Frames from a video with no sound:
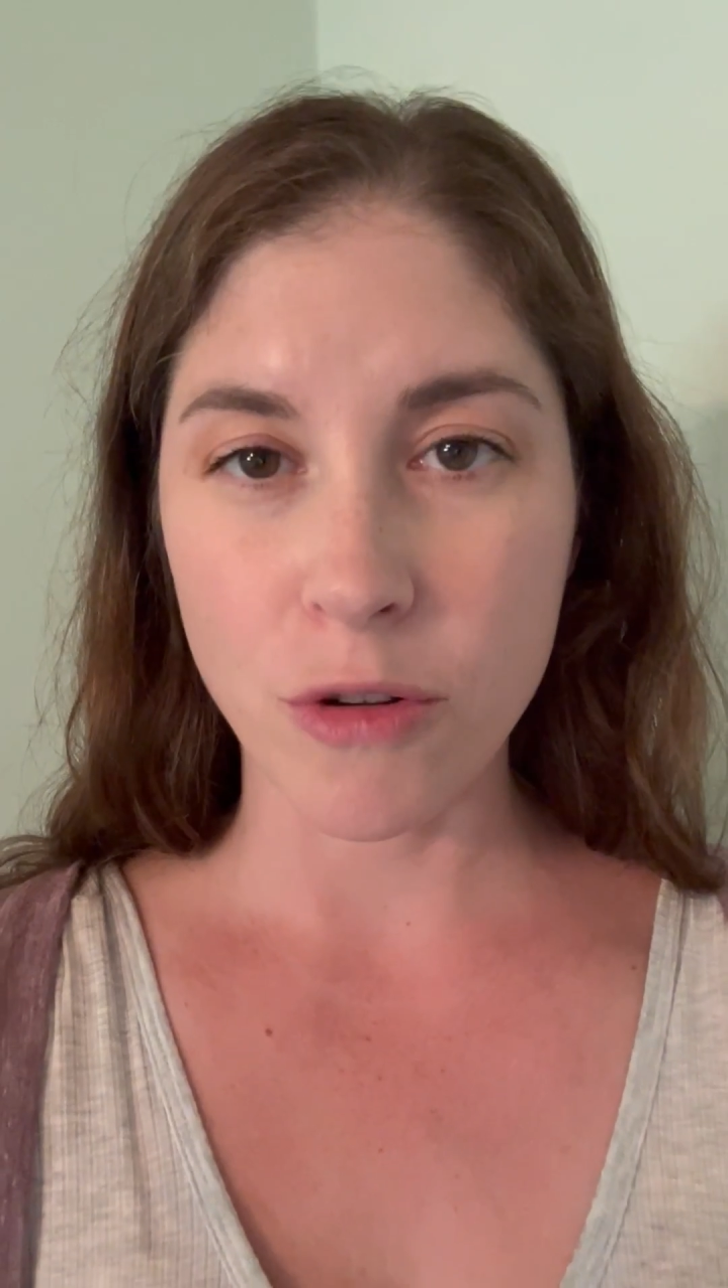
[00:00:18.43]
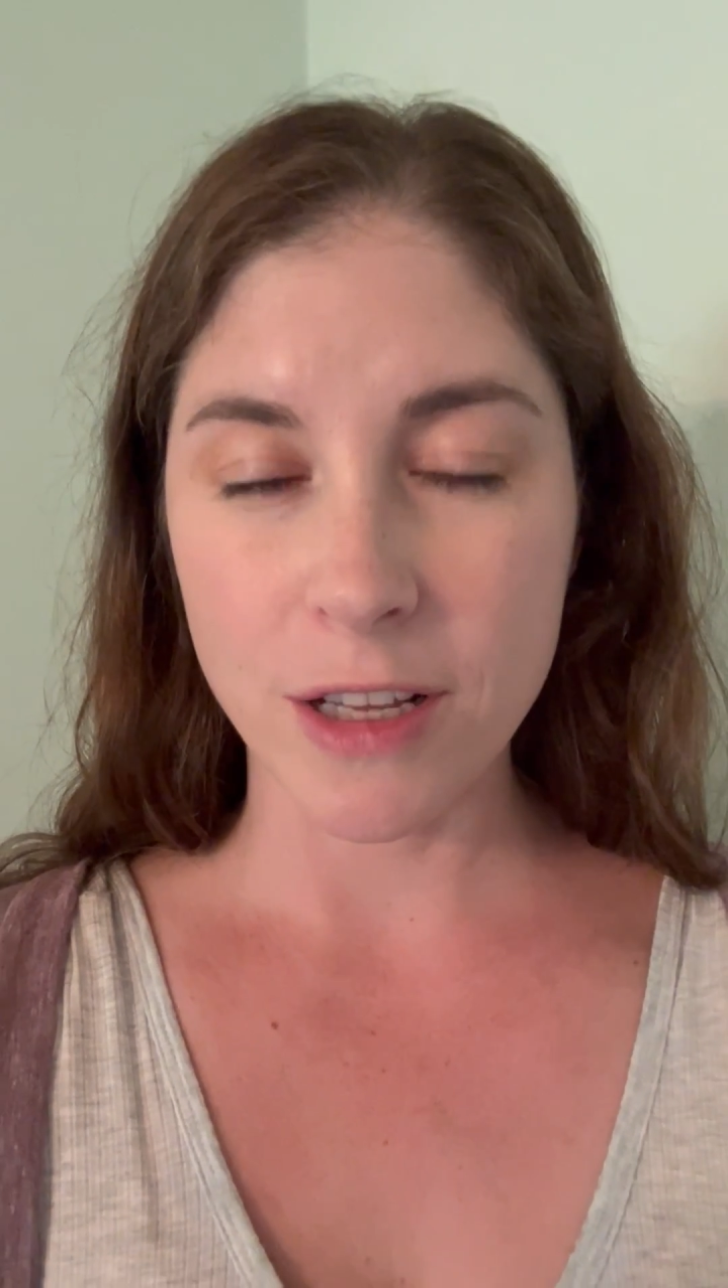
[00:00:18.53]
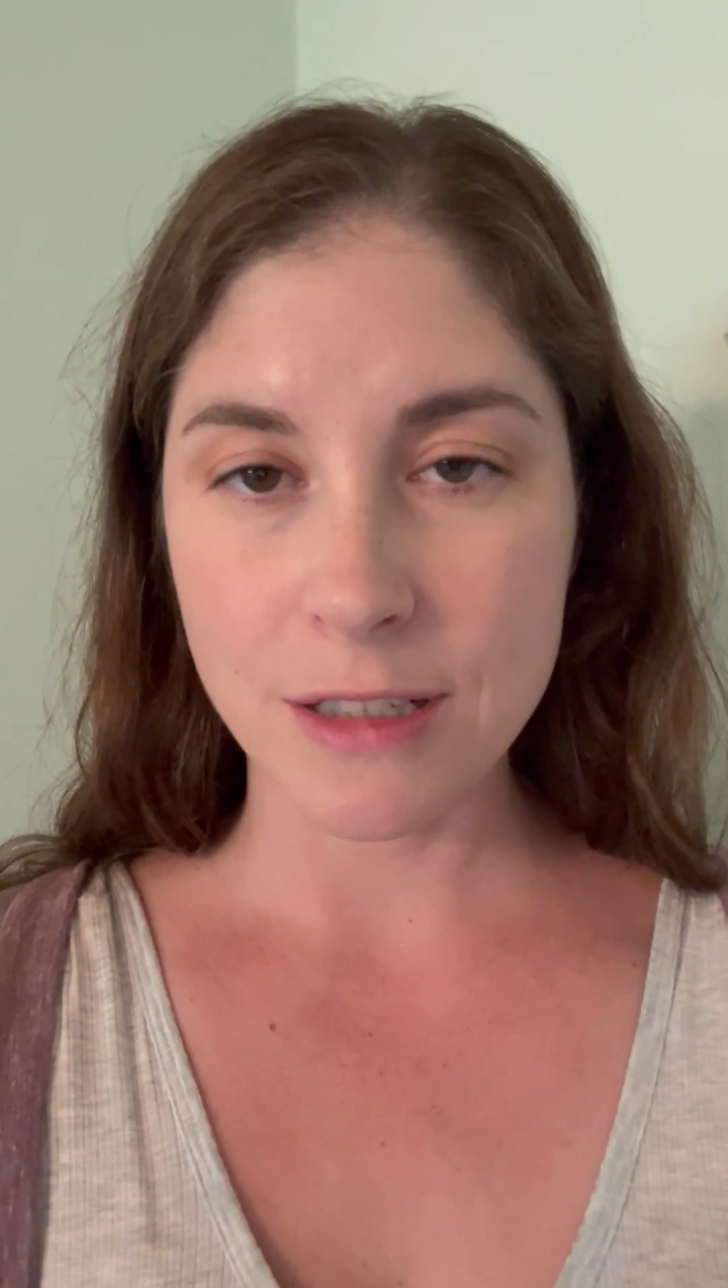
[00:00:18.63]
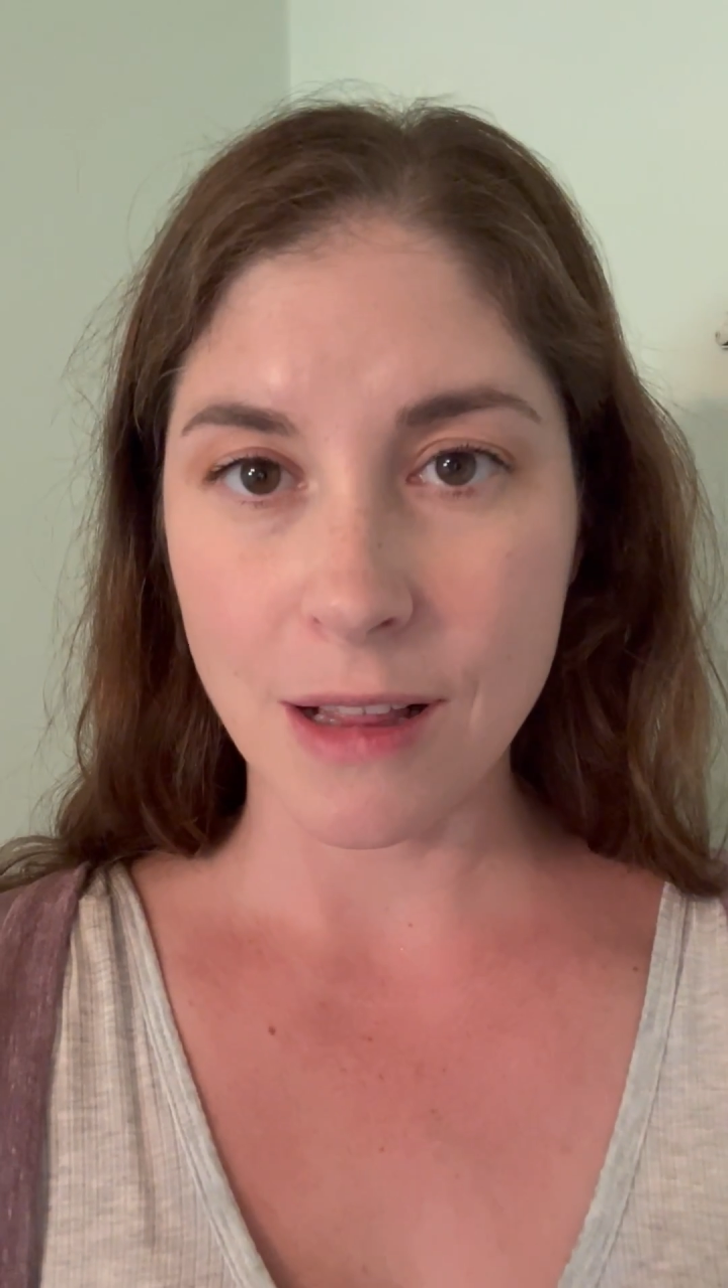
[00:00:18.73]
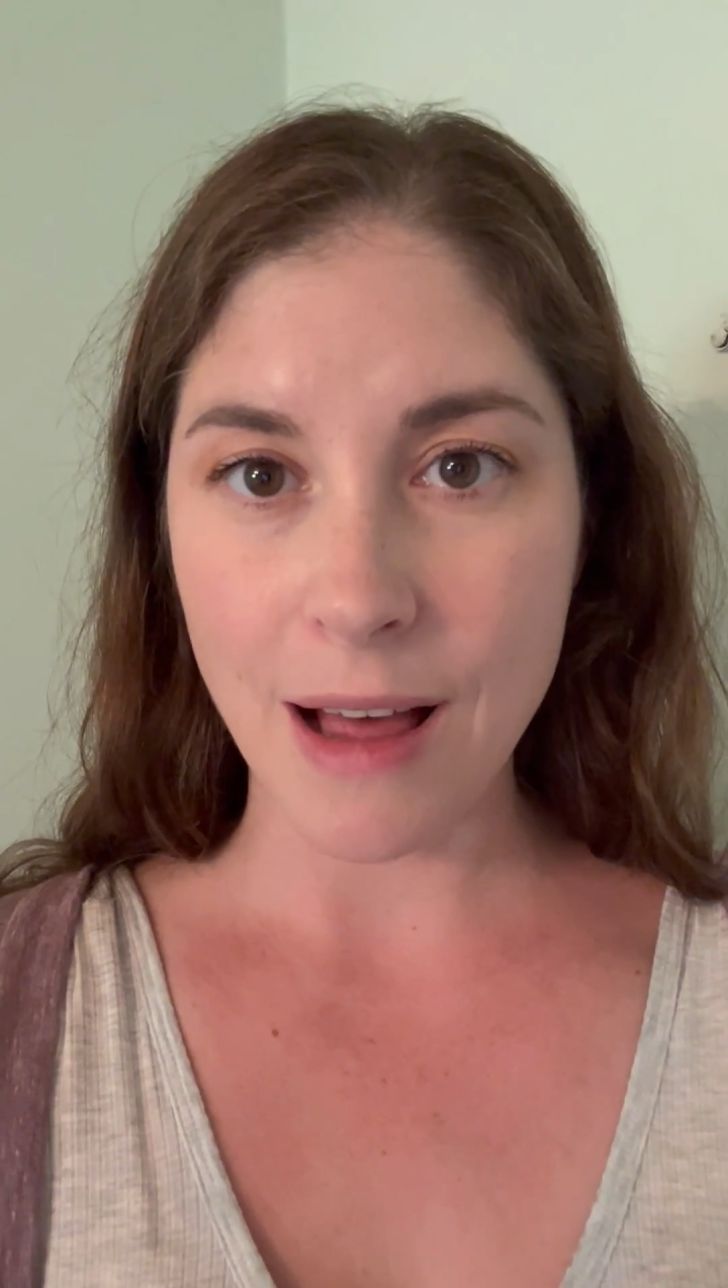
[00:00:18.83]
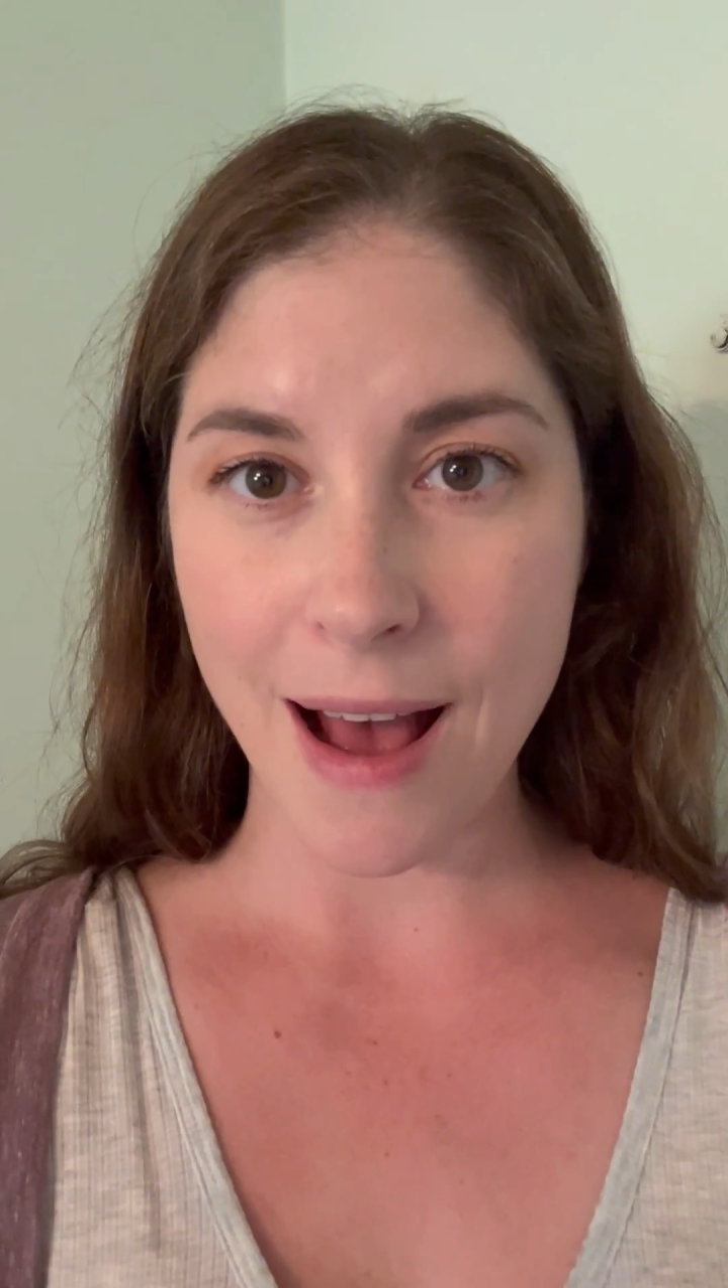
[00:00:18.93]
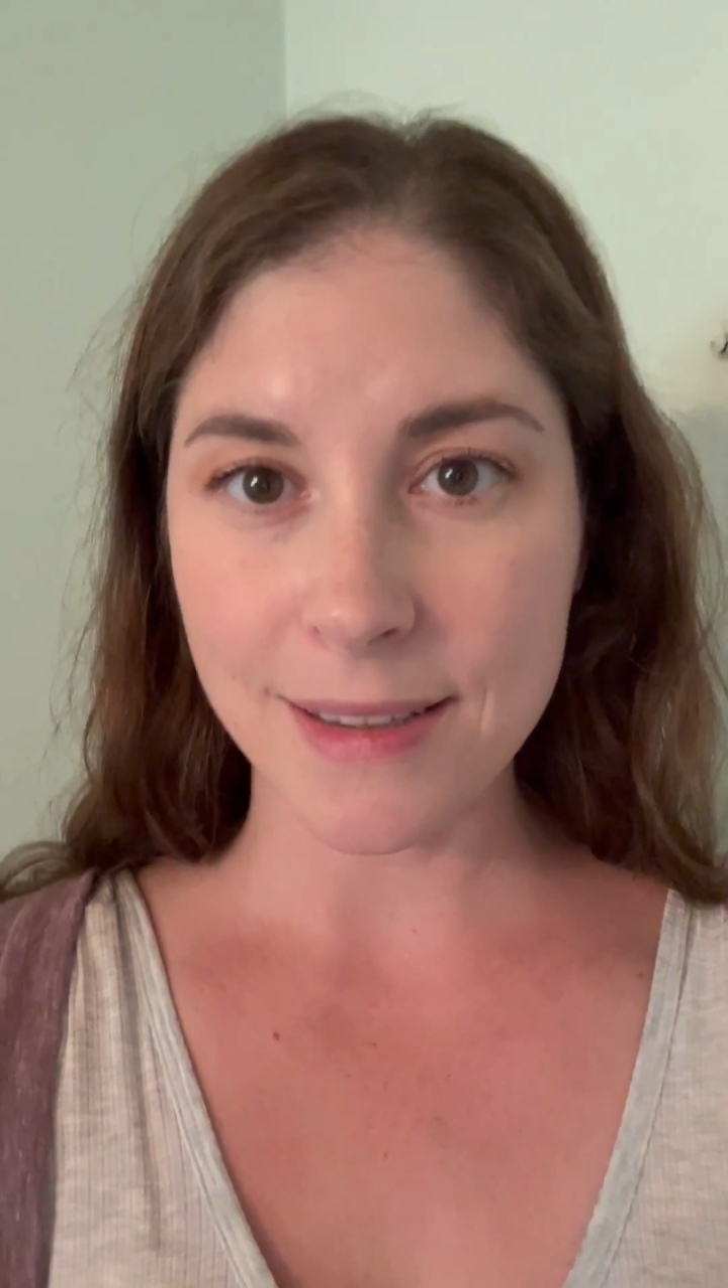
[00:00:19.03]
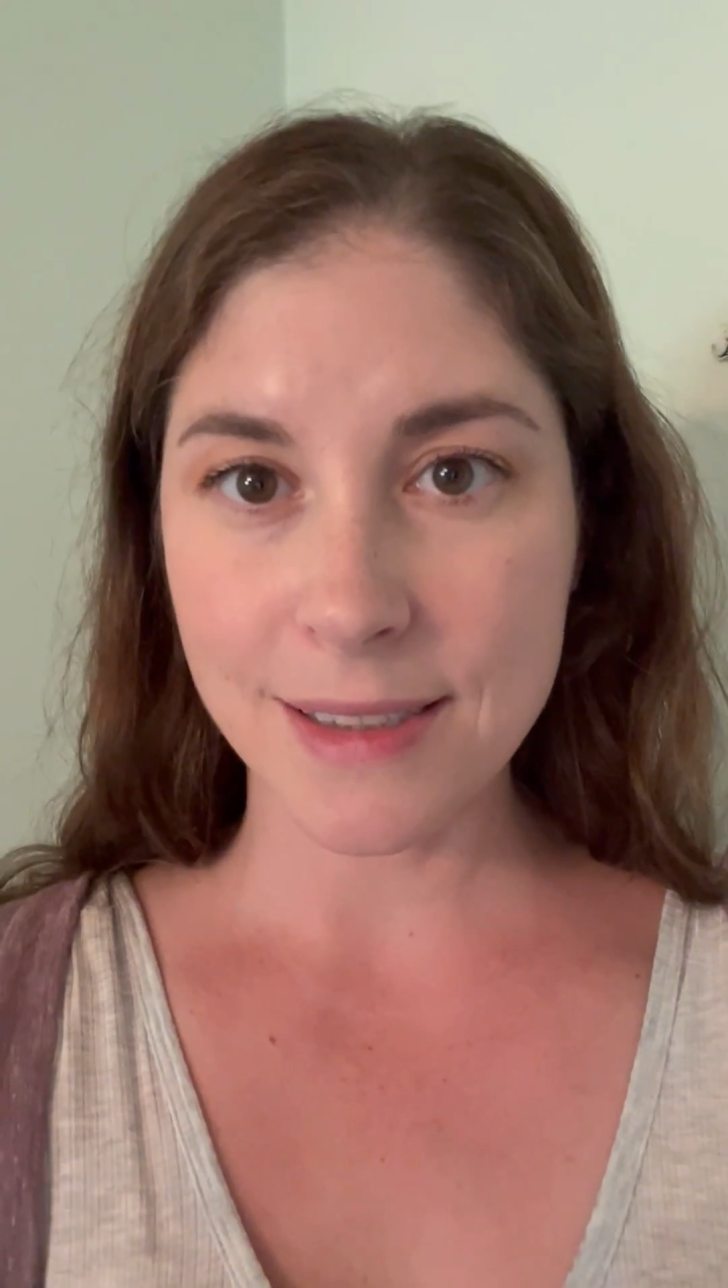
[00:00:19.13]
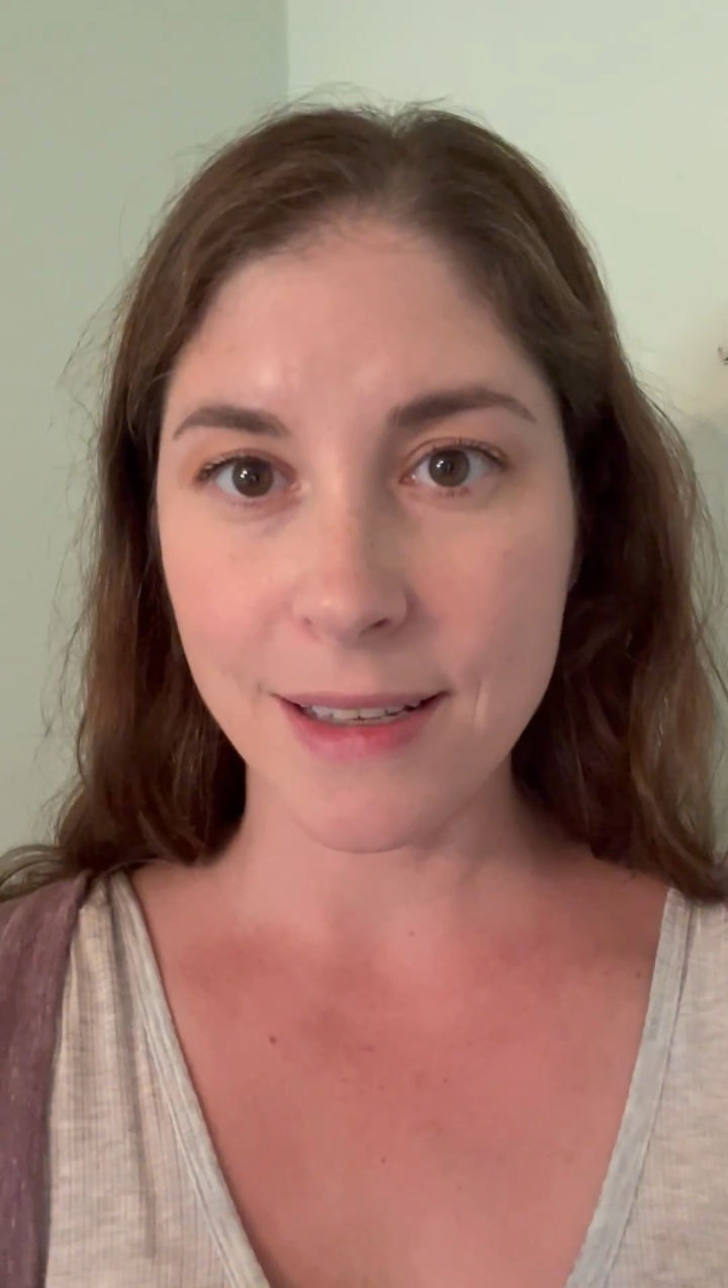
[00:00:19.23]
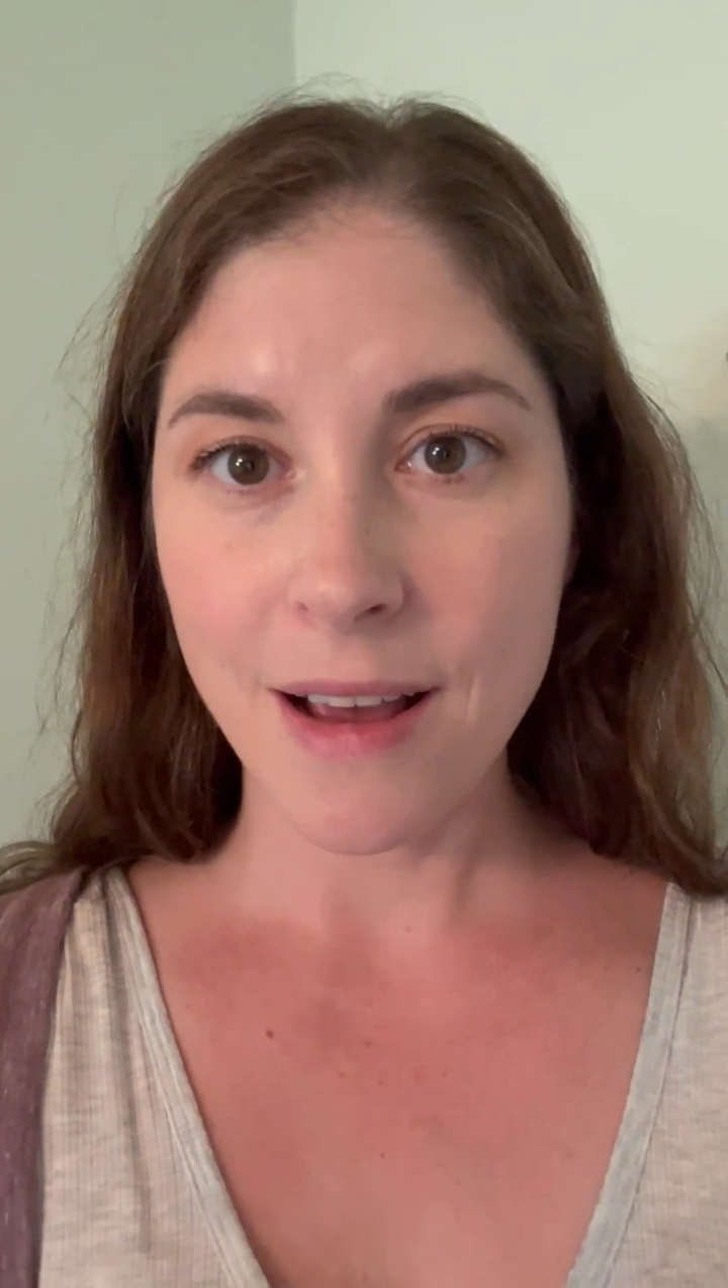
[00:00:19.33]
this
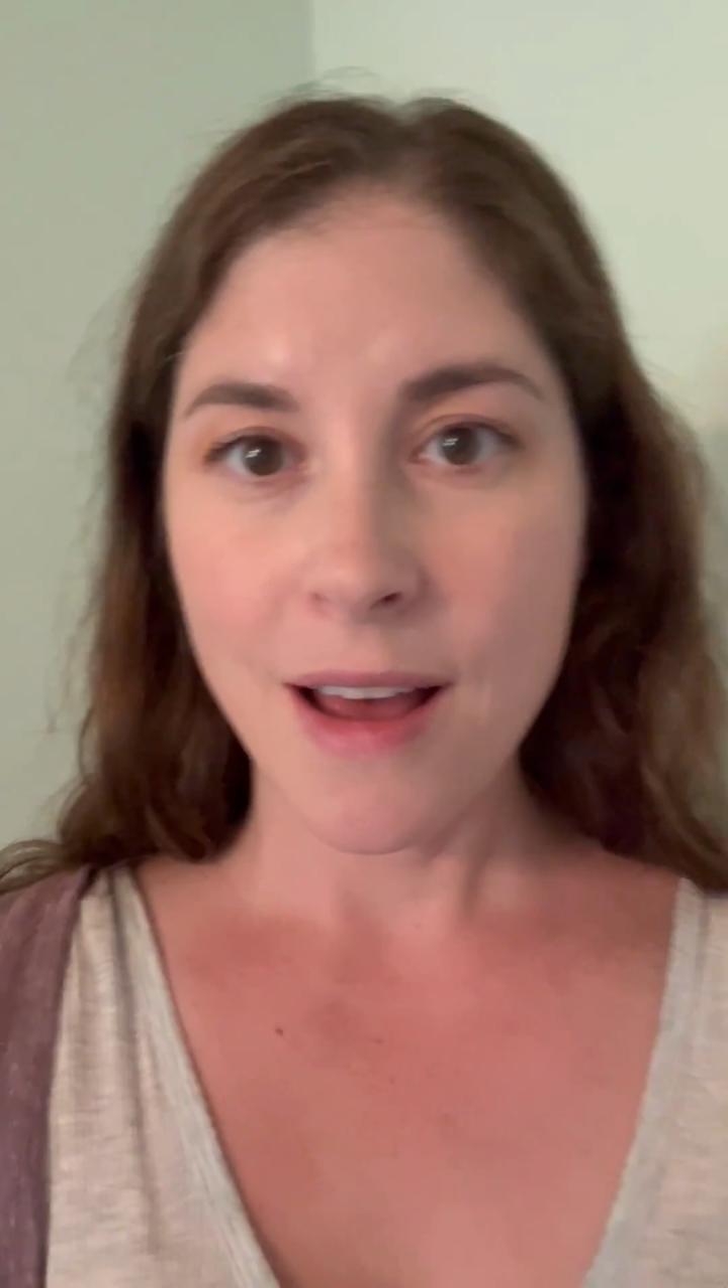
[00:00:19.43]
class.